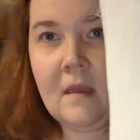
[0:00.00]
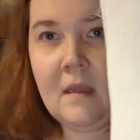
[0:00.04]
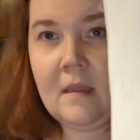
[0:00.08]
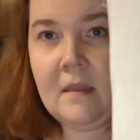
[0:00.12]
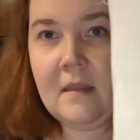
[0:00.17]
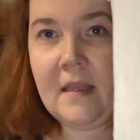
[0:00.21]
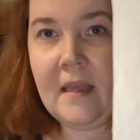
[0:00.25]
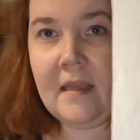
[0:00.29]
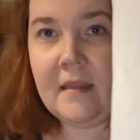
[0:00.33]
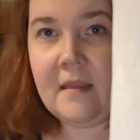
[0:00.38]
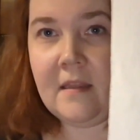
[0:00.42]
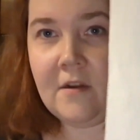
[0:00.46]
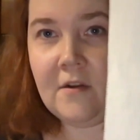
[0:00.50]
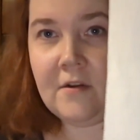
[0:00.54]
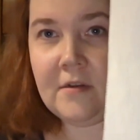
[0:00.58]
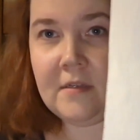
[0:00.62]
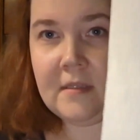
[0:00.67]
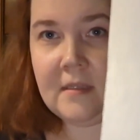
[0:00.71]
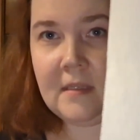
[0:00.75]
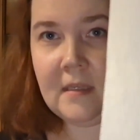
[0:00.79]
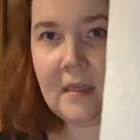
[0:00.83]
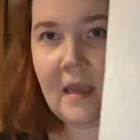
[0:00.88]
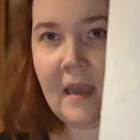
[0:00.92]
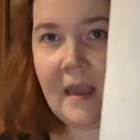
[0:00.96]
Then there's
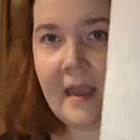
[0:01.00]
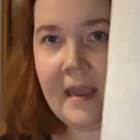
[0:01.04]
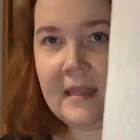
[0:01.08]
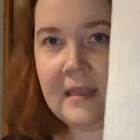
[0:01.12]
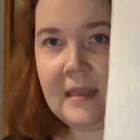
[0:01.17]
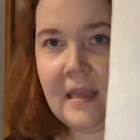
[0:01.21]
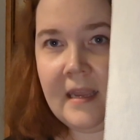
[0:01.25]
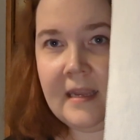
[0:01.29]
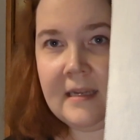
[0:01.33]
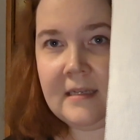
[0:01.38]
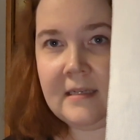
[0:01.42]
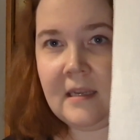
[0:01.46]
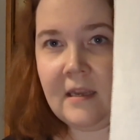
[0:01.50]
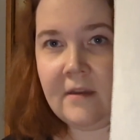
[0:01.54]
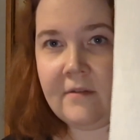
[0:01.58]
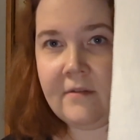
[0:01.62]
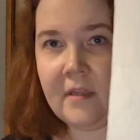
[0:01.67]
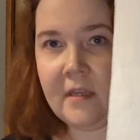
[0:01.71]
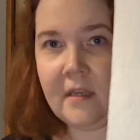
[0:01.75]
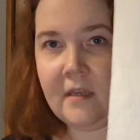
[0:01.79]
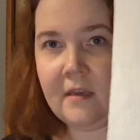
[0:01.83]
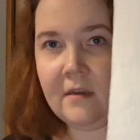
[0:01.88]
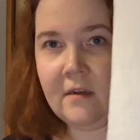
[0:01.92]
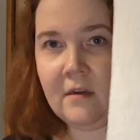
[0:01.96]
the guy lying down
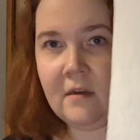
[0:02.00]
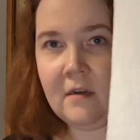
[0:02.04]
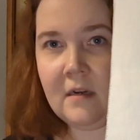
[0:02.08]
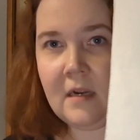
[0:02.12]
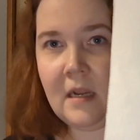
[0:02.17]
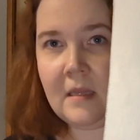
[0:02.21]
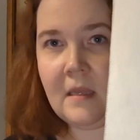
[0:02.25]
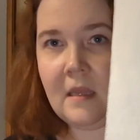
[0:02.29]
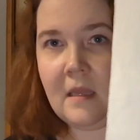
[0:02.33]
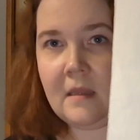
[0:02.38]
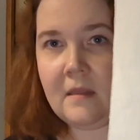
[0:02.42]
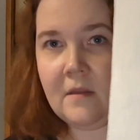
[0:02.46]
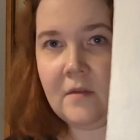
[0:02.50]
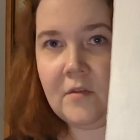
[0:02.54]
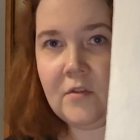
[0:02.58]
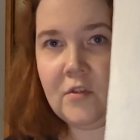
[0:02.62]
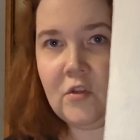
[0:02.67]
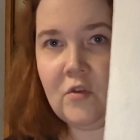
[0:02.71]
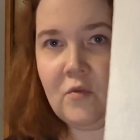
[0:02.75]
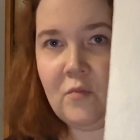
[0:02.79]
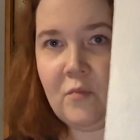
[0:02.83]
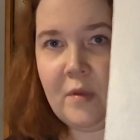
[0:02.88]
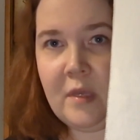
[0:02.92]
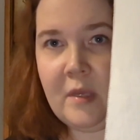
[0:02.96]
here, and then the
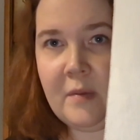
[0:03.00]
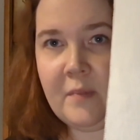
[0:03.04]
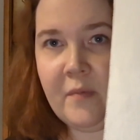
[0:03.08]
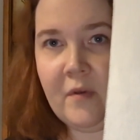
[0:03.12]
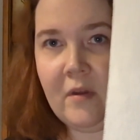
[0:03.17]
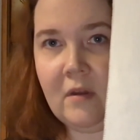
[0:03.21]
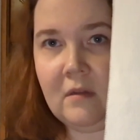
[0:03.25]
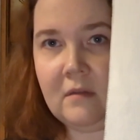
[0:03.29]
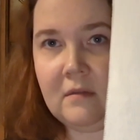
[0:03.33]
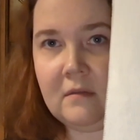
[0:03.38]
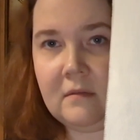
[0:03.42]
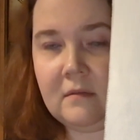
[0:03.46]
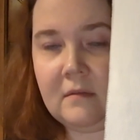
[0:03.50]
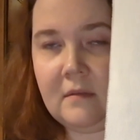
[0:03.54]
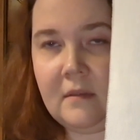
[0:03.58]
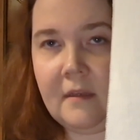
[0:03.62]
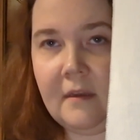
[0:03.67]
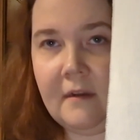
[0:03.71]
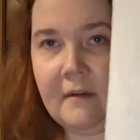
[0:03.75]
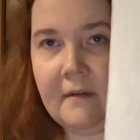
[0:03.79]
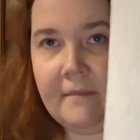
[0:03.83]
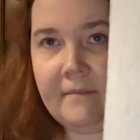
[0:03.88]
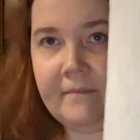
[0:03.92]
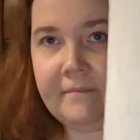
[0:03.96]
two people
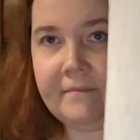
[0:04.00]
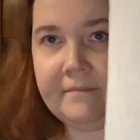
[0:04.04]
here.